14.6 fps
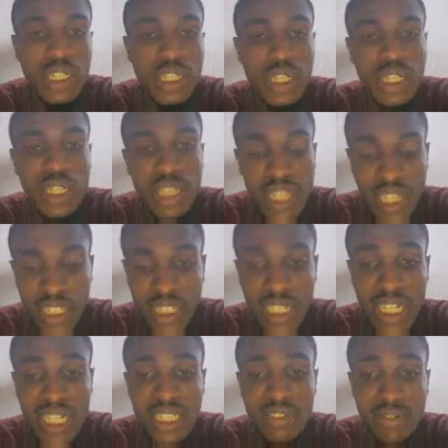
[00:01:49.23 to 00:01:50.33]
Nigeria
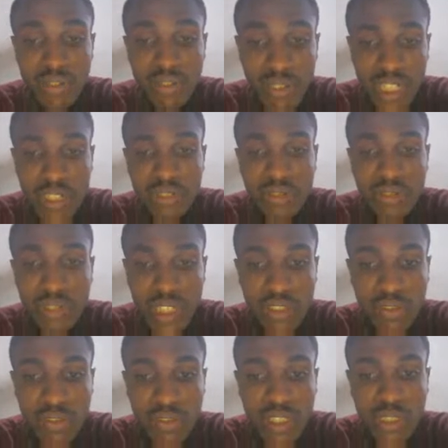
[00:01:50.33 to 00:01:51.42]
is a very, very,
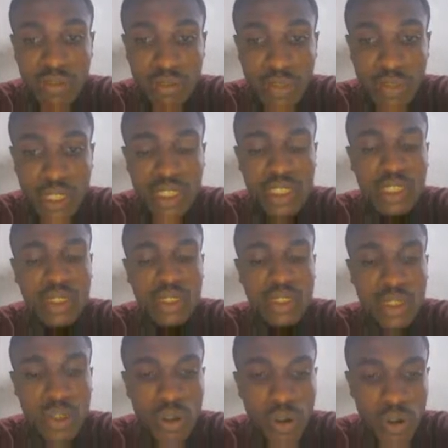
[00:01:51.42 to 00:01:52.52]
very big
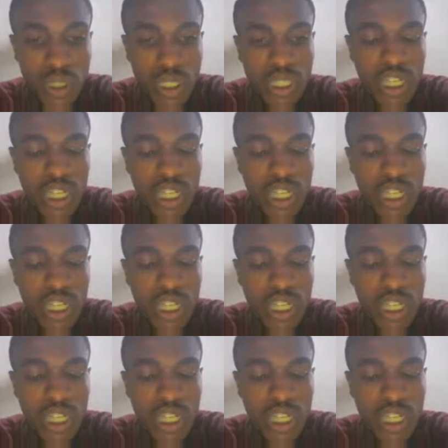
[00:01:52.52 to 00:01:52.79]
country.